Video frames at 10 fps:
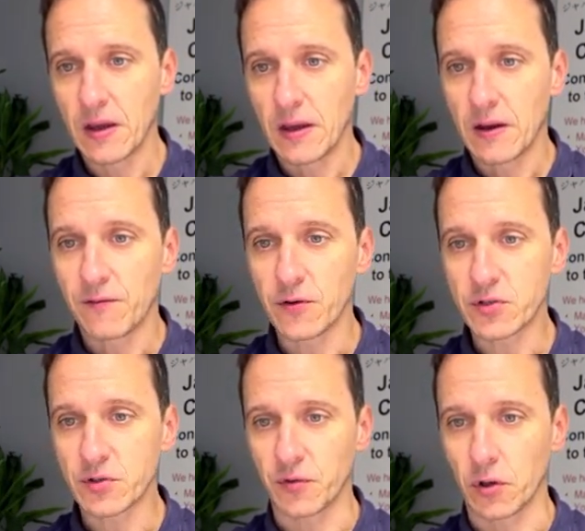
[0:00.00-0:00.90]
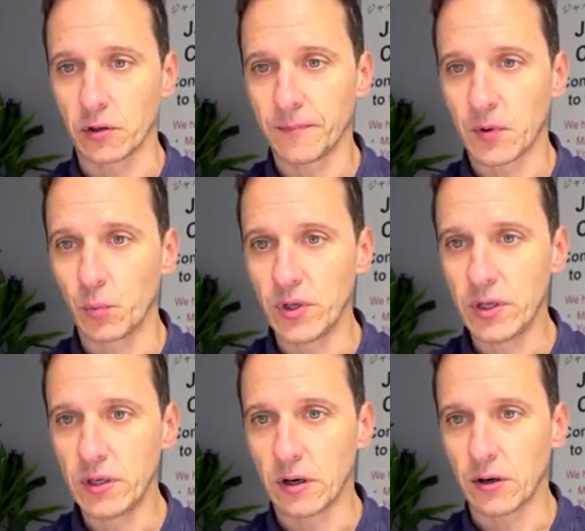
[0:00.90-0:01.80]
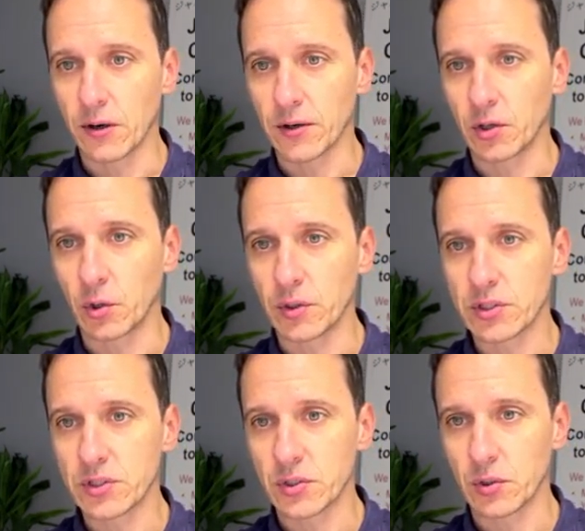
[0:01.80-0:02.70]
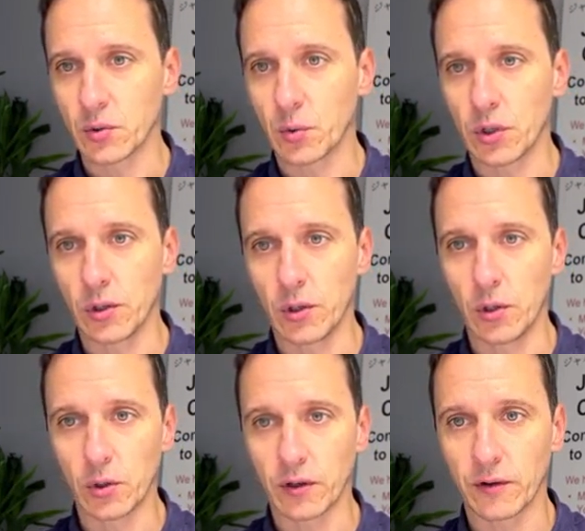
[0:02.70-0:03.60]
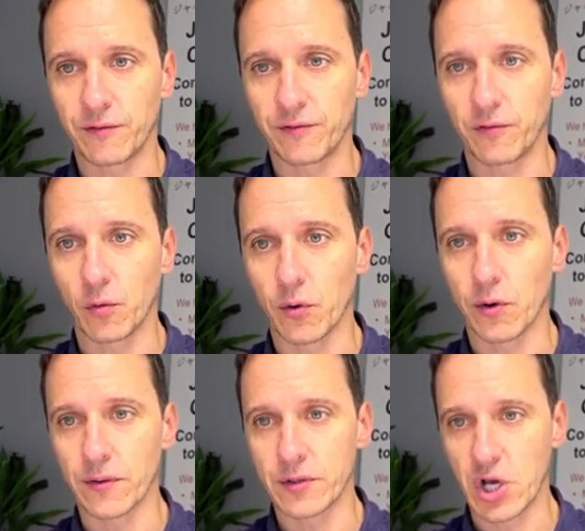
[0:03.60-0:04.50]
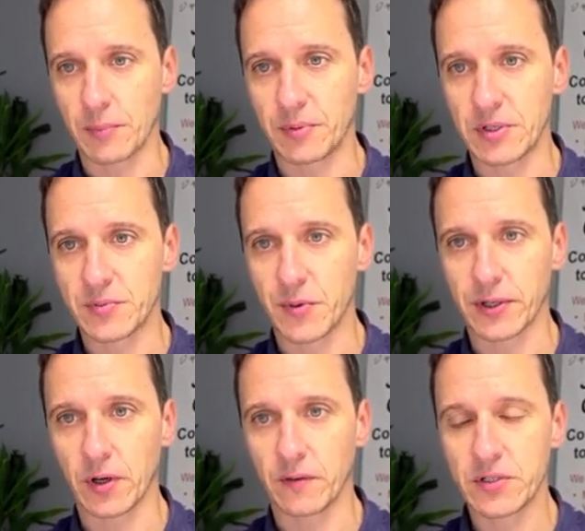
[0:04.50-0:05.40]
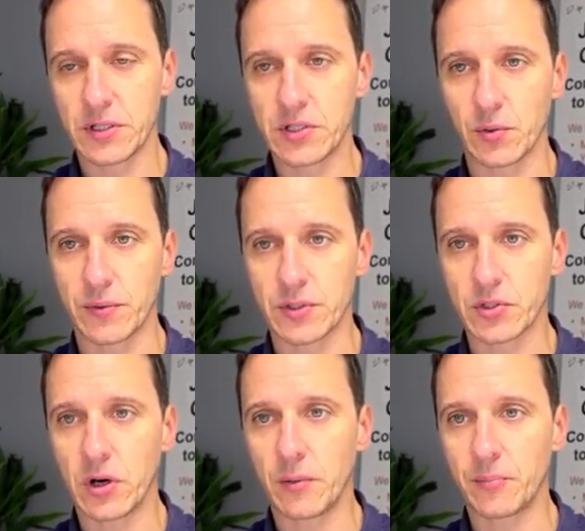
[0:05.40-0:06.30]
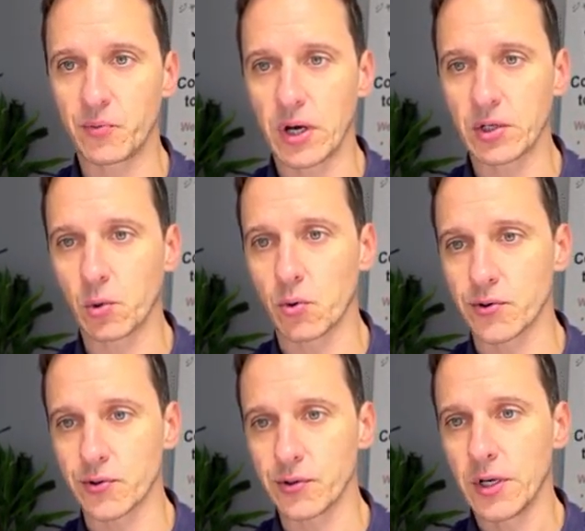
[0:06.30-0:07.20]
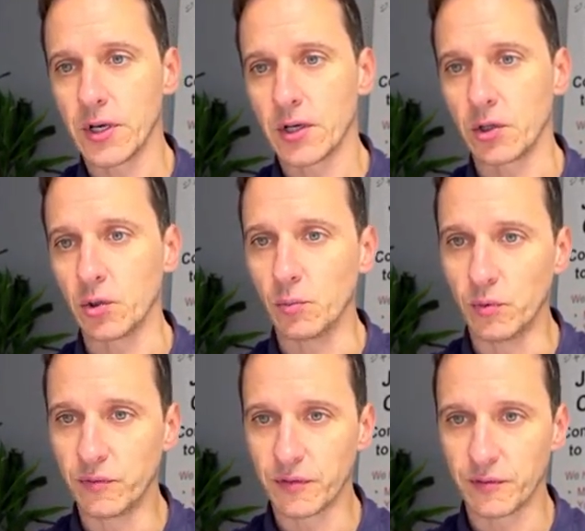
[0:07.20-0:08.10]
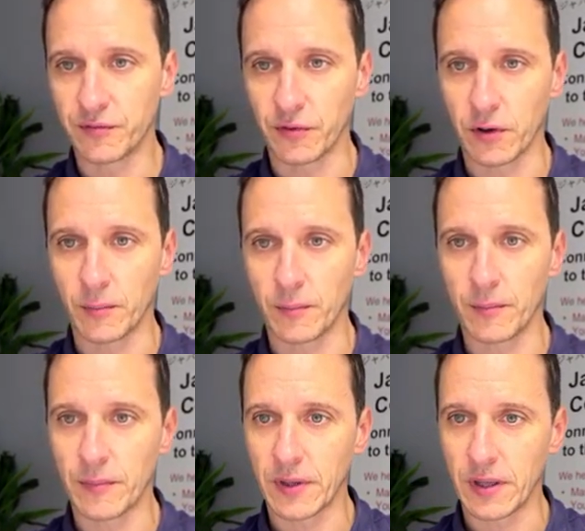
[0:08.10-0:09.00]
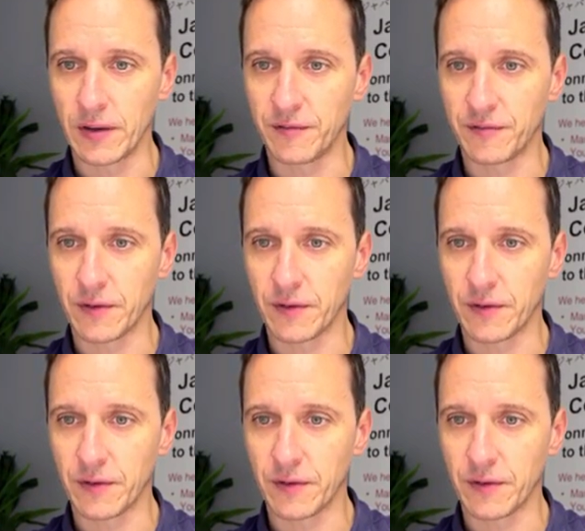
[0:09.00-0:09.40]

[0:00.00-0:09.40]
First of all, we are going to look for the Japanese market, obviously. So in the top right corner, you move from, if